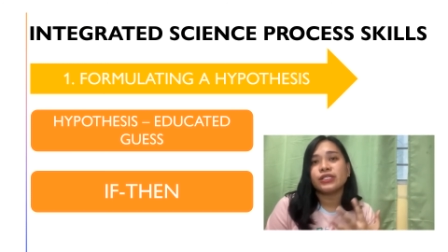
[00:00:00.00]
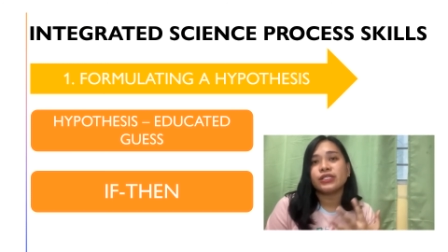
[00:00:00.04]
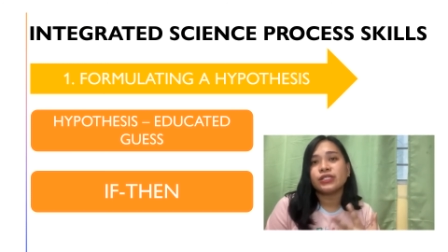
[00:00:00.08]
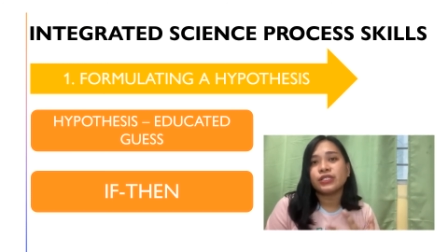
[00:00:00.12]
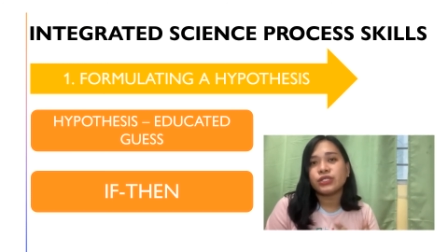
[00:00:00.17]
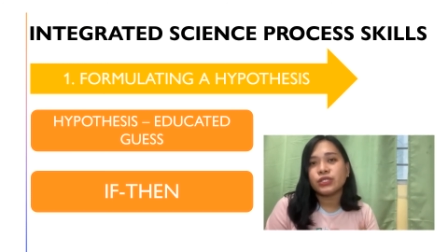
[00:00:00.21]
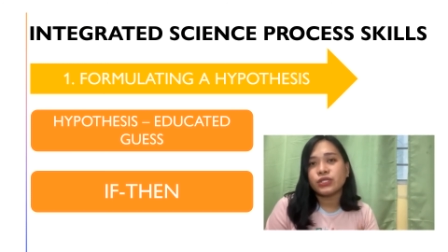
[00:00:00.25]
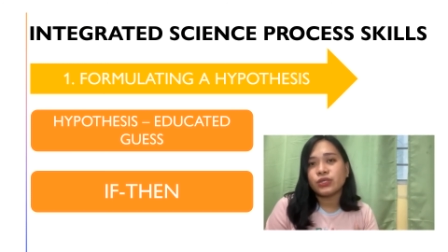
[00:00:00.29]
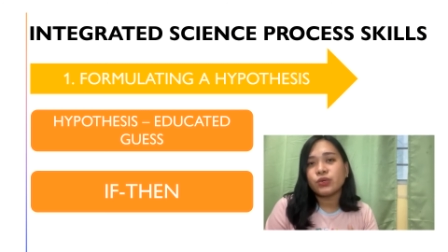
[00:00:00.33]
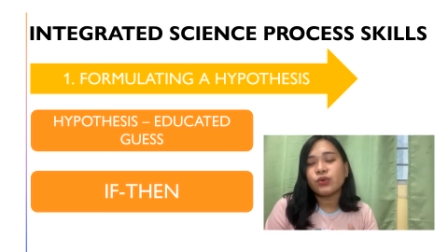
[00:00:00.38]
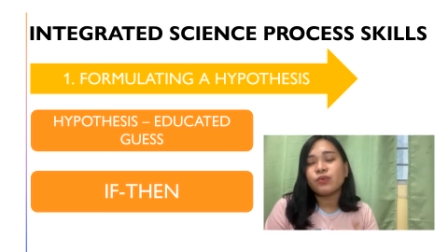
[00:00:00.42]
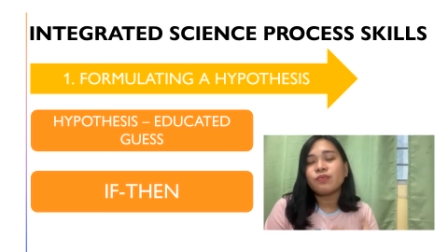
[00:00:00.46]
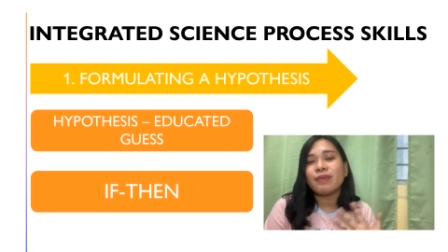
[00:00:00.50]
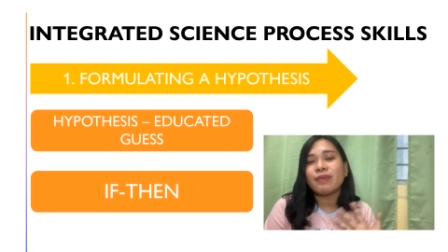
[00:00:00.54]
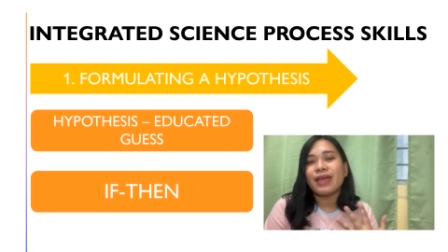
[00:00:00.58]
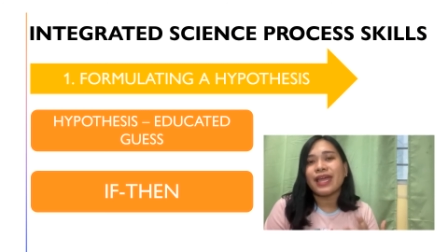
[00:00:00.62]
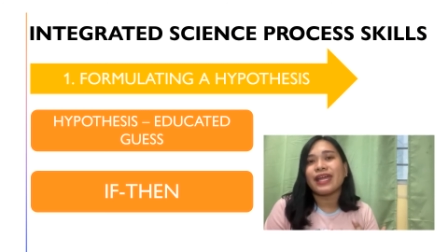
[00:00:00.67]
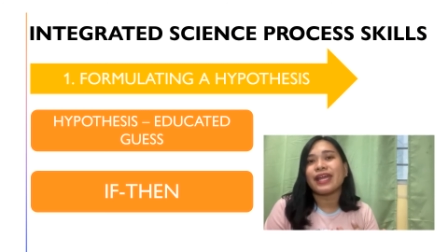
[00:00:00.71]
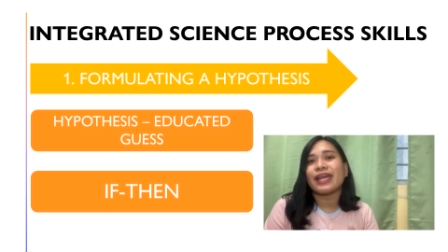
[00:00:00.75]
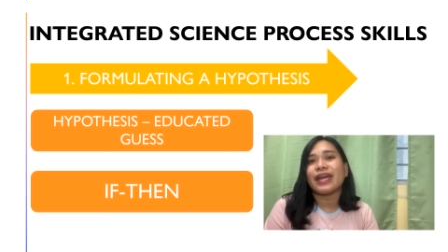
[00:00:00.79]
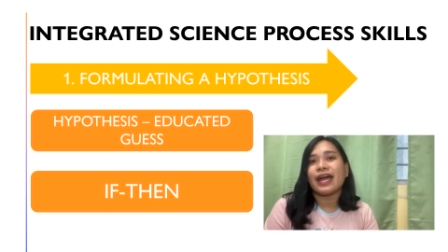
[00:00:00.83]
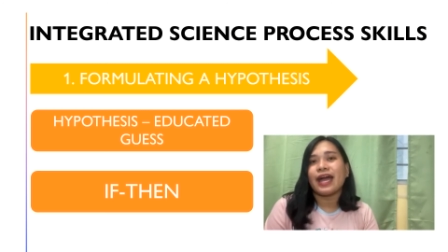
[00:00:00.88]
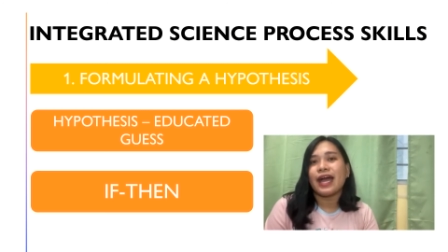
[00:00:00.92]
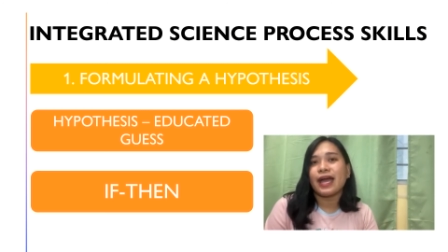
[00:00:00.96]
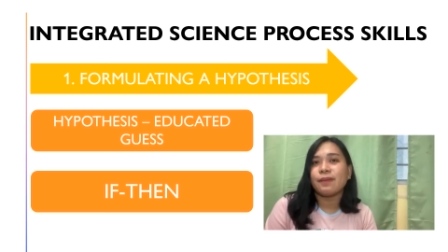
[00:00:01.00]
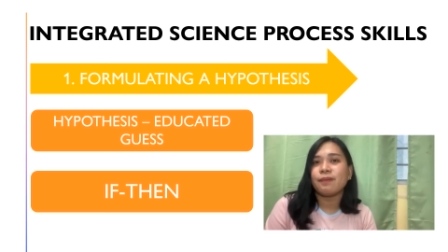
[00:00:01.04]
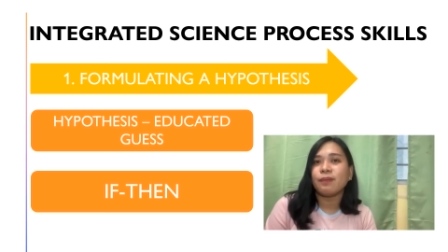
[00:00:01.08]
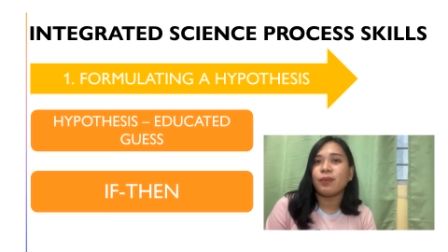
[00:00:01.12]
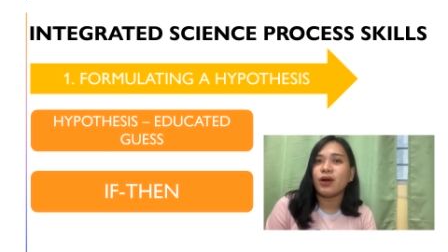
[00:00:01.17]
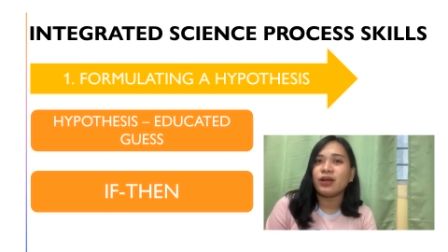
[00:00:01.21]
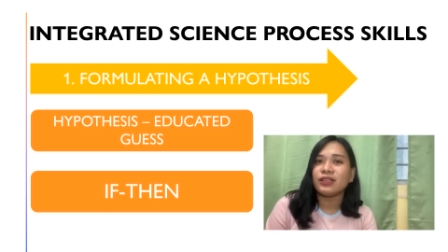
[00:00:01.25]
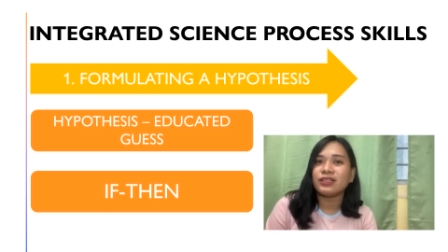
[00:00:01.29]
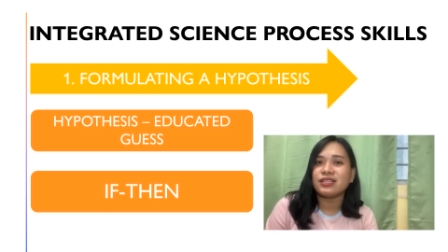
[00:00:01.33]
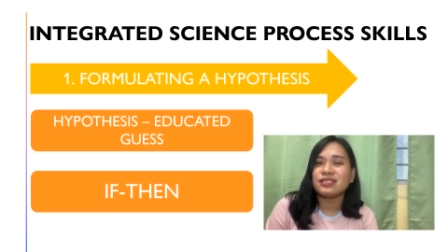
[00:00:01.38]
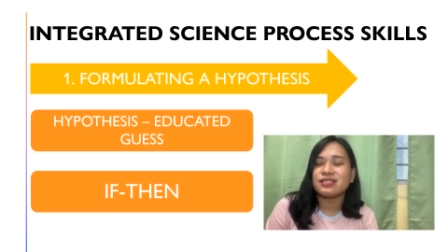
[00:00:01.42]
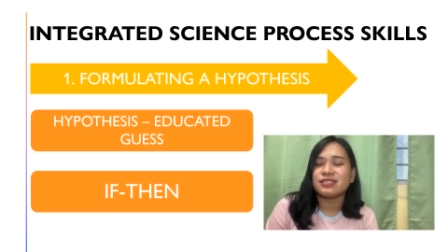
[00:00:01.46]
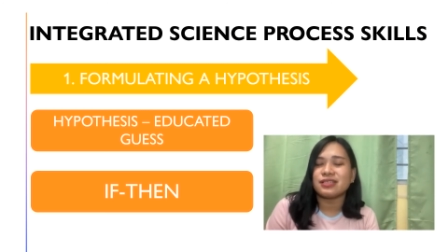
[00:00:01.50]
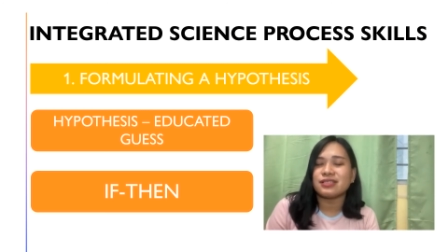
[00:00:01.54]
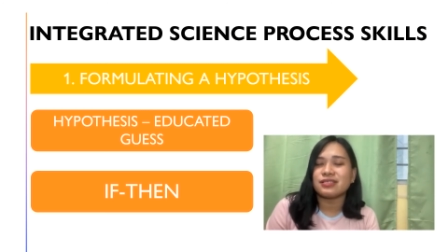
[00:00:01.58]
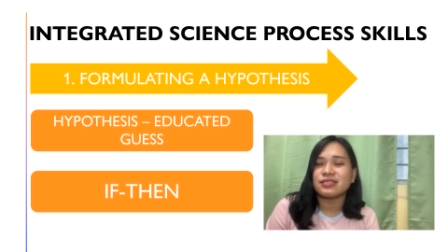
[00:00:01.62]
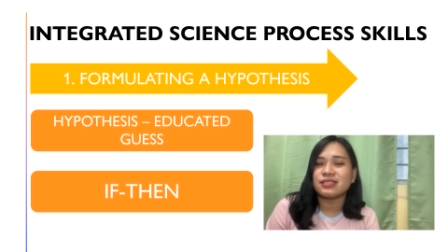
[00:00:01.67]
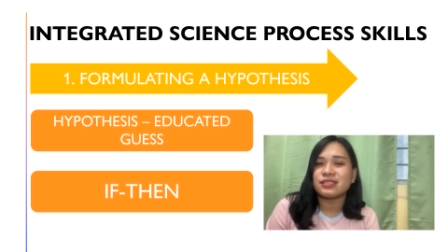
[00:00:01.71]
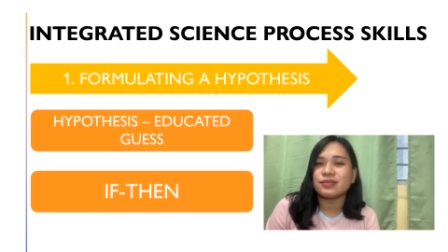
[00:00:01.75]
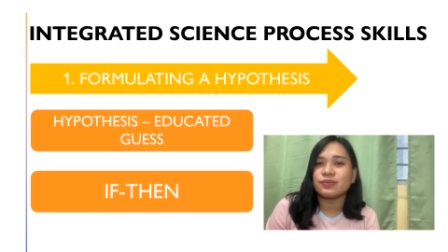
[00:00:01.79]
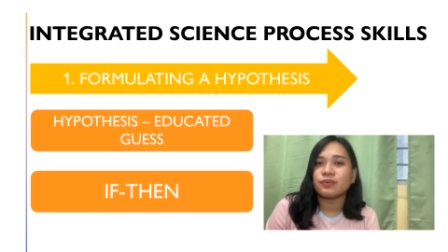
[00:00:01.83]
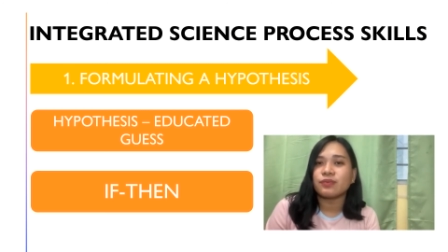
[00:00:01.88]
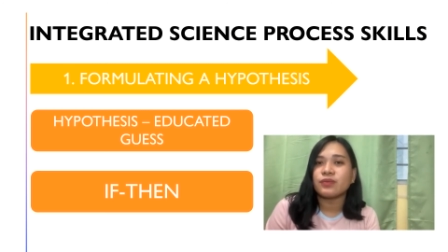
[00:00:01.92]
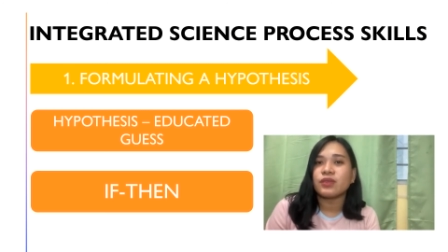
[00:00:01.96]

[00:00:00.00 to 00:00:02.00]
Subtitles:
to make a hypothesis.